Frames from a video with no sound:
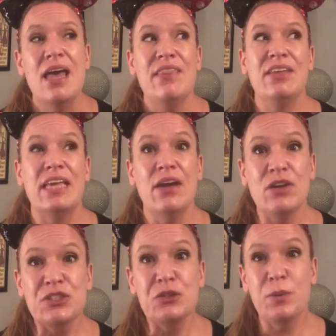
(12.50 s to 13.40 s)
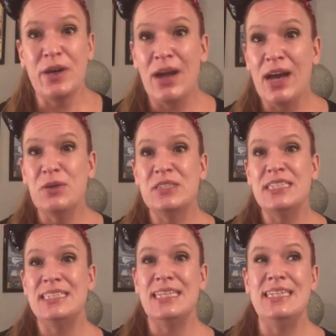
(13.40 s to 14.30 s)
The Character Warehouse
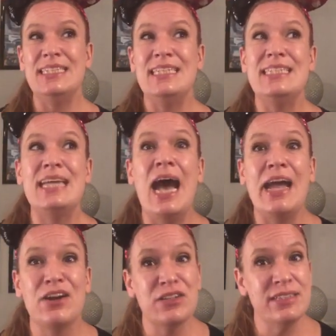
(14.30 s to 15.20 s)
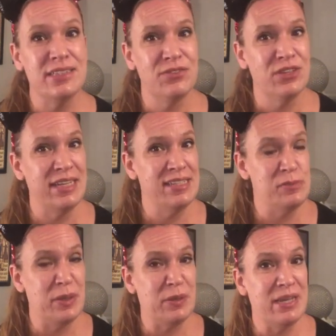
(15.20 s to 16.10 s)
is an entirely different
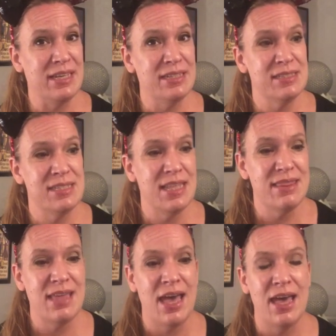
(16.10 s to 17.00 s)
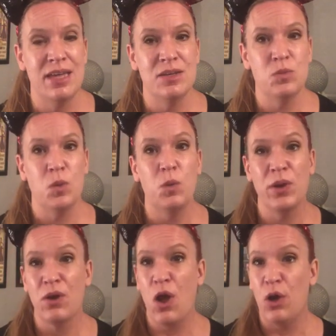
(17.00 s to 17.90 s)
experience than what
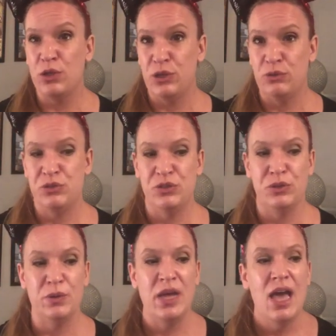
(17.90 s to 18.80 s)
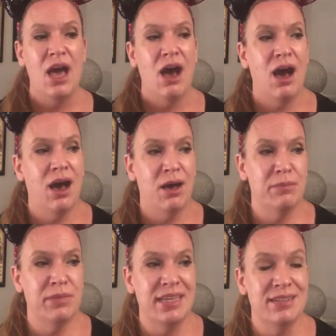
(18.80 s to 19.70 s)
we are all used to.
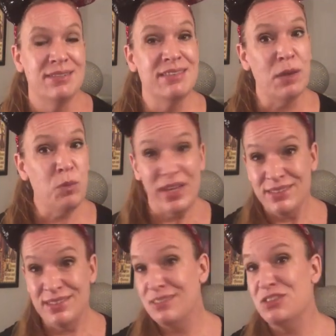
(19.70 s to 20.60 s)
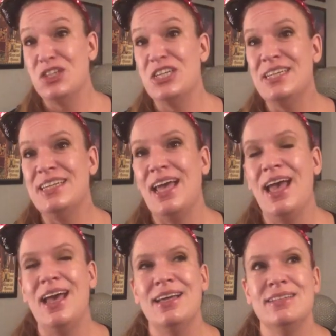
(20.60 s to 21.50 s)
Um, in some ways that's good
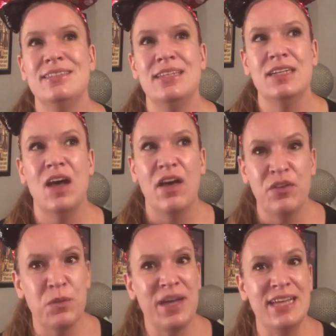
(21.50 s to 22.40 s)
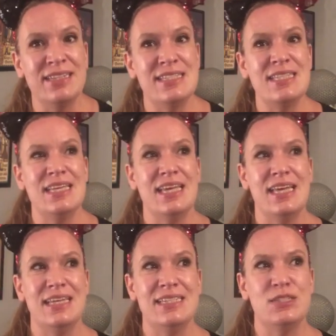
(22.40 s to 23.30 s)
and in other ways
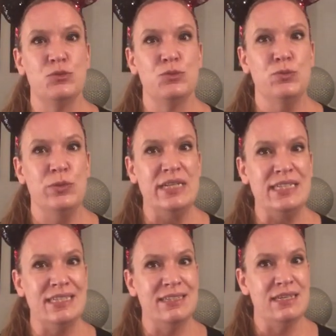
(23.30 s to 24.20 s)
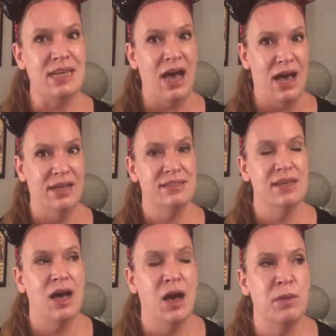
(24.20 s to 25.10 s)
it's really not.
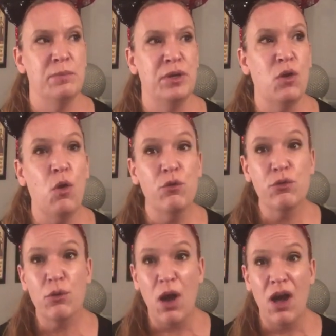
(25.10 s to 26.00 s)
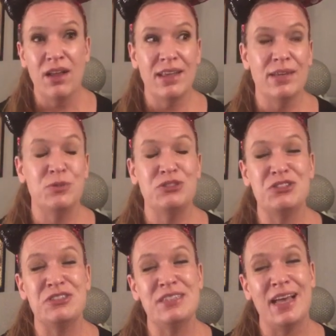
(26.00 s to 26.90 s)
Um, but overall, it was
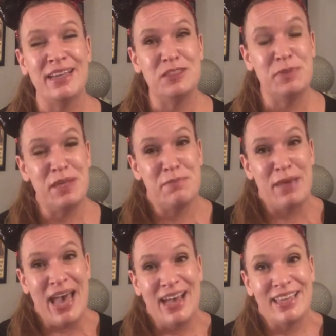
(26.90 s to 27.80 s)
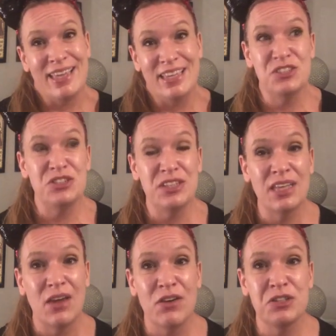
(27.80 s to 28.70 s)
just nice being back into the
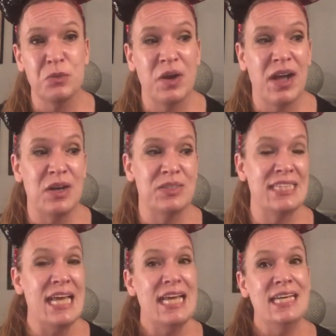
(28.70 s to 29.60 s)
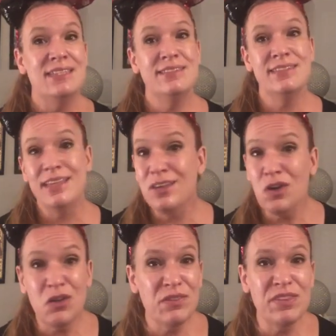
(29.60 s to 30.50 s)
Character Warehouse, seeing
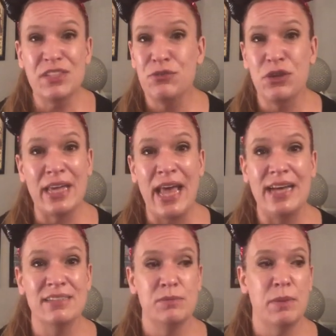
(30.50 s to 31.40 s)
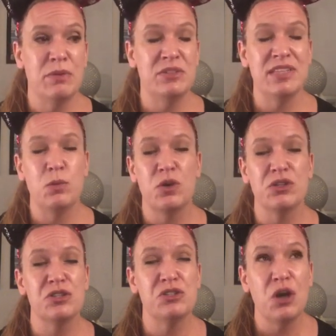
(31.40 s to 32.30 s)
all of the different cast members. They work
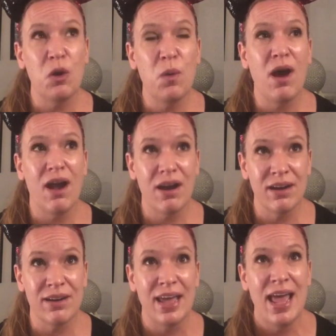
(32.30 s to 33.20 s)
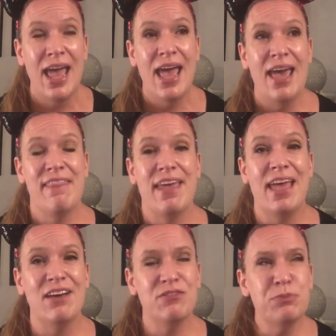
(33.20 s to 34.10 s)
so hard and they
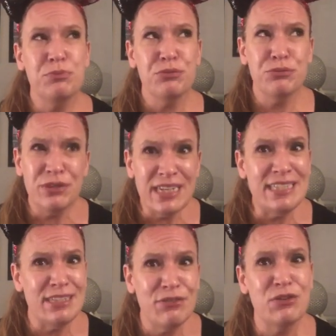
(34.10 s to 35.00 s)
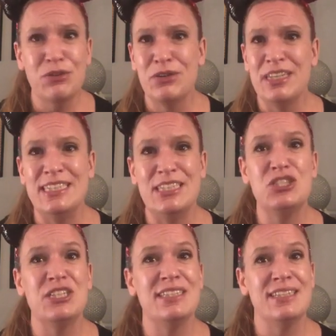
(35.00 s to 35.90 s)
have pretty difficult
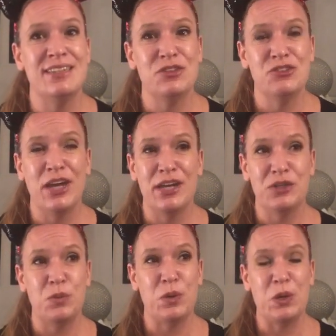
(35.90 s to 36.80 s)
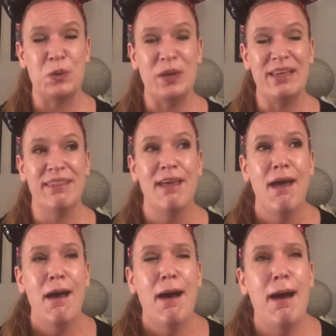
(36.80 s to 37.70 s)
conditions that they're trying to work with.
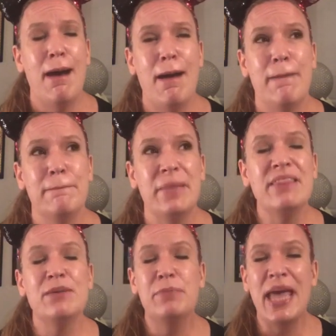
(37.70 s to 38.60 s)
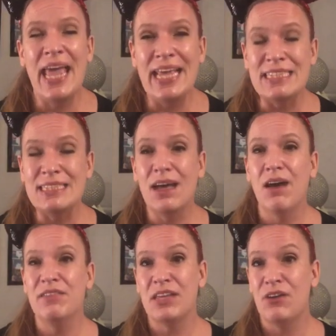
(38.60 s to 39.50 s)
Um, the pace
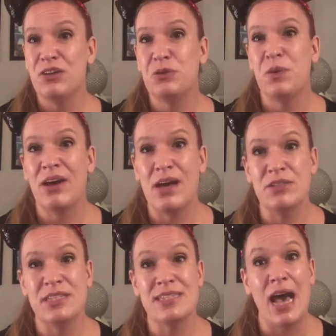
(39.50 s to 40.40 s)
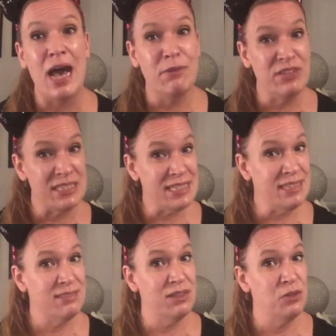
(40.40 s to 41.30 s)
of the Character Warehouse has
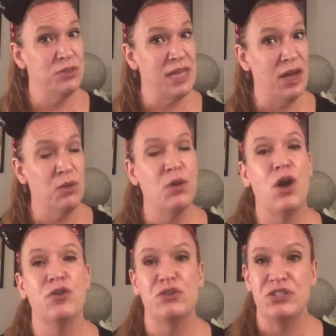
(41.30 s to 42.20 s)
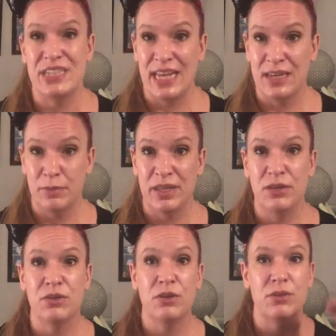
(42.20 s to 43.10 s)
obviously slowed down, understandably.
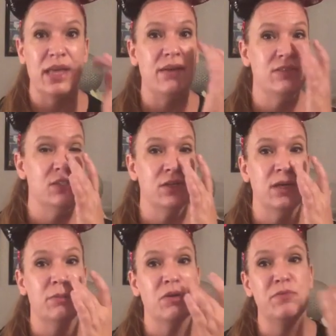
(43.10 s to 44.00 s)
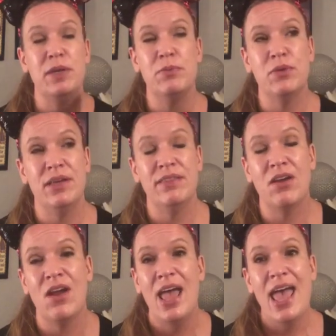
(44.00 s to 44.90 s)
You can only have a certain number of people in
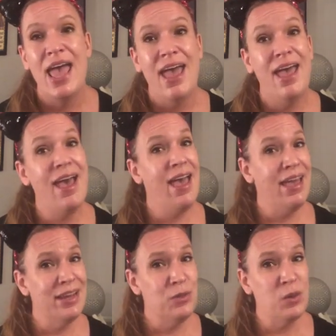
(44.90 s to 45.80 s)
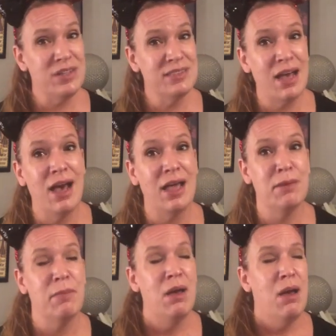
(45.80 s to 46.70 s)
there at any one time.